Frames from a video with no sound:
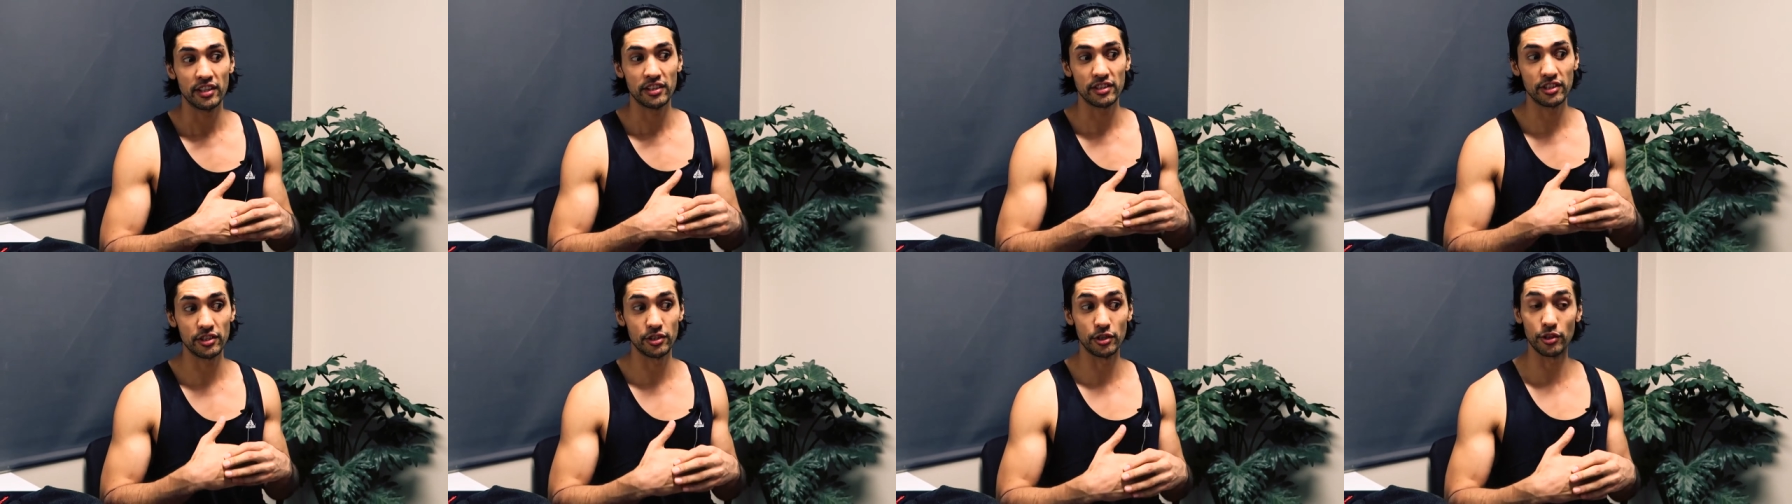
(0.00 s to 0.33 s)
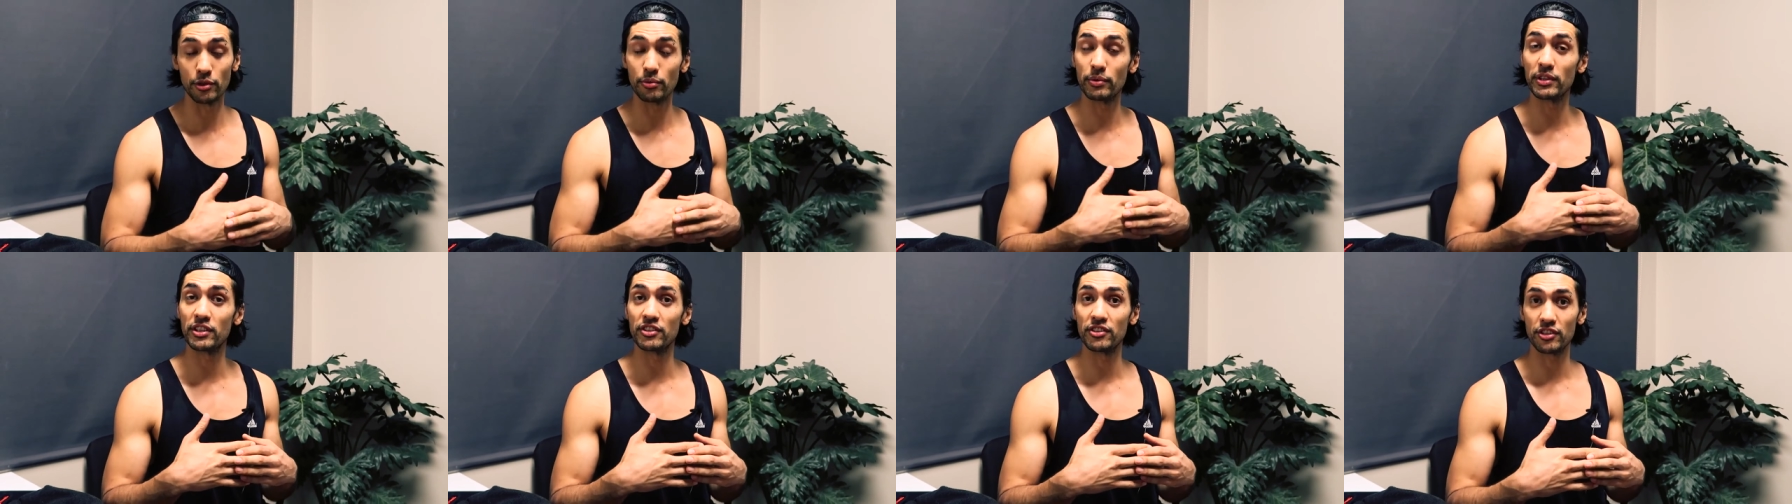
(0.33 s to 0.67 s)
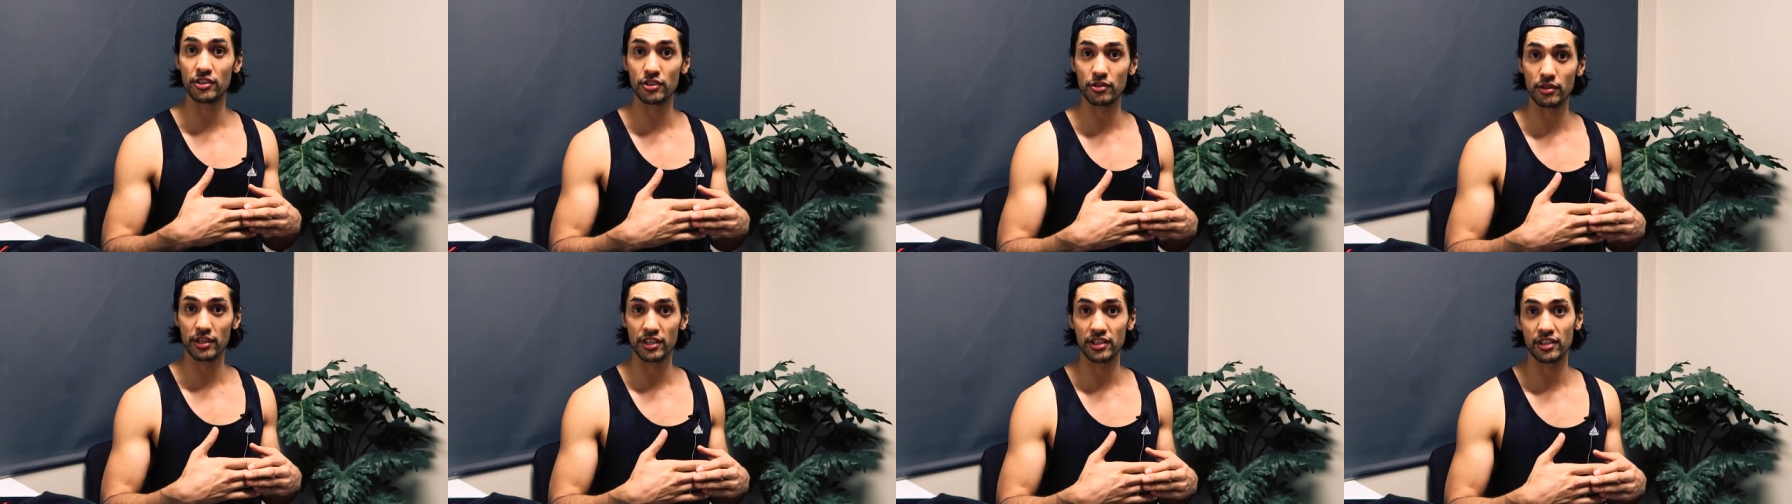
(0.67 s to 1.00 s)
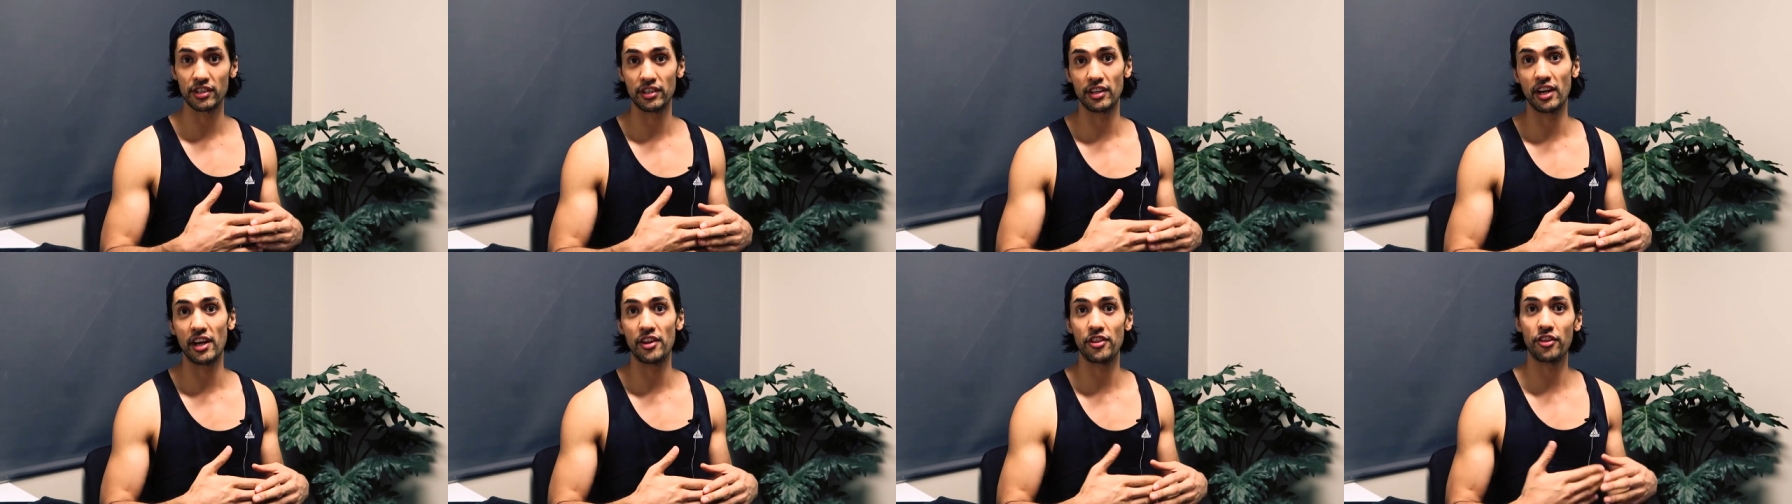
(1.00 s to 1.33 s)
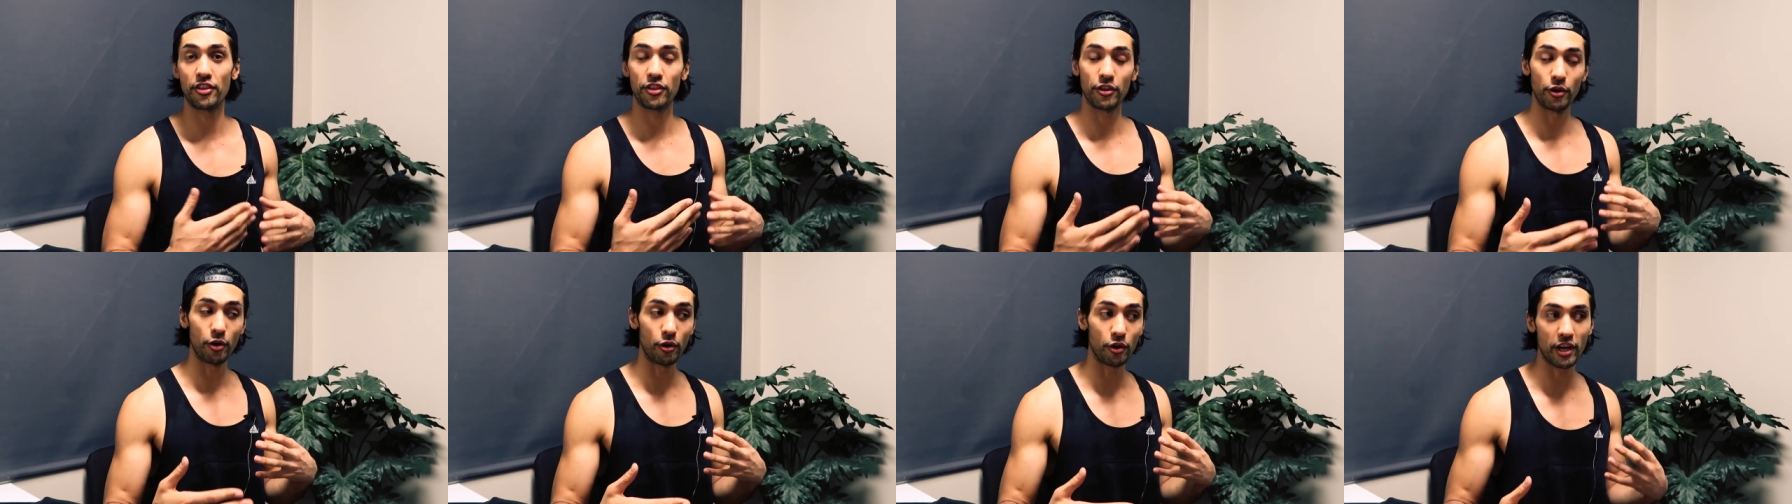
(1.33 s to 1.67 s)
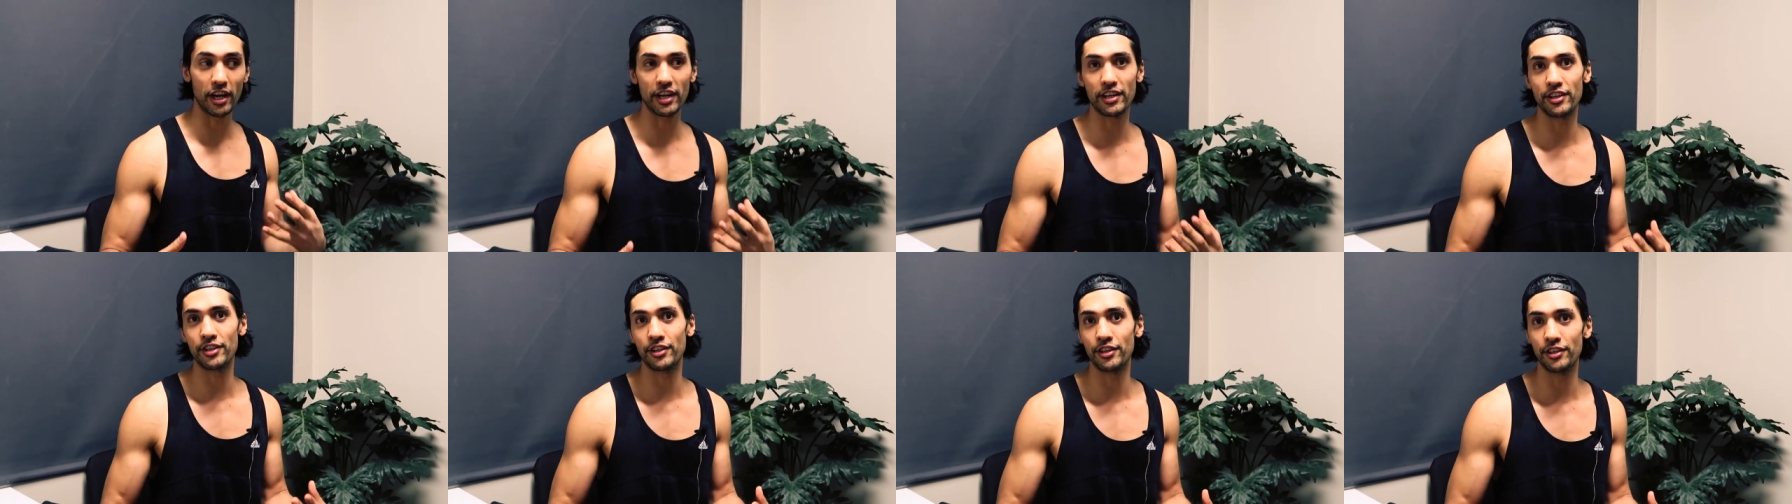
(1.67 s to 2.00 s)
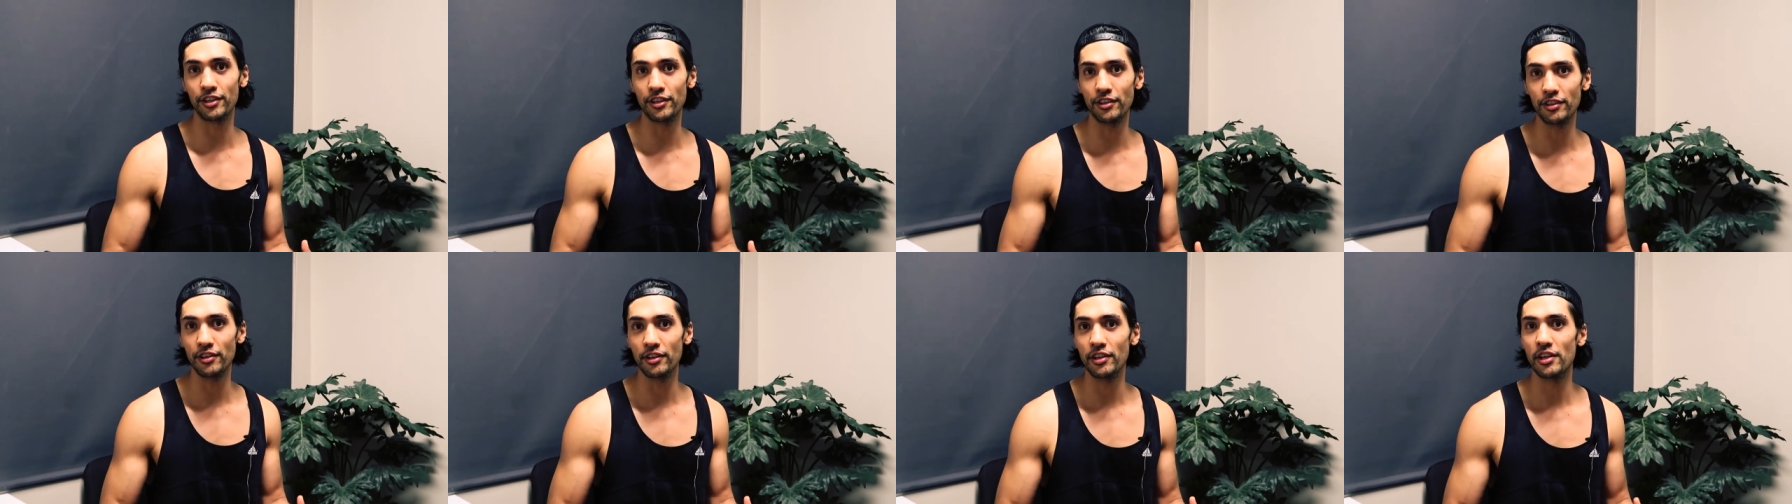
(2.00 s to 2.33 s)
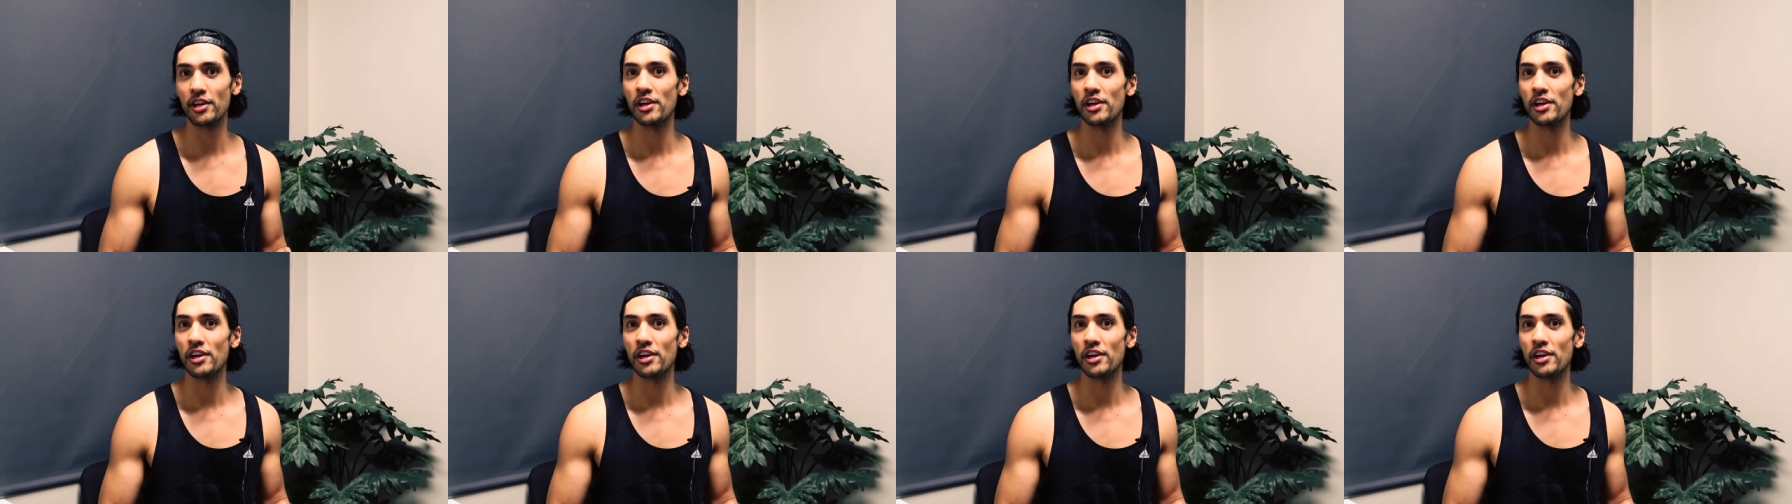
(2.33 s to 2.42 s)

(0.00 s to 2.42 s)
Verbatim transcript: to do with nutrition. I thought I knew,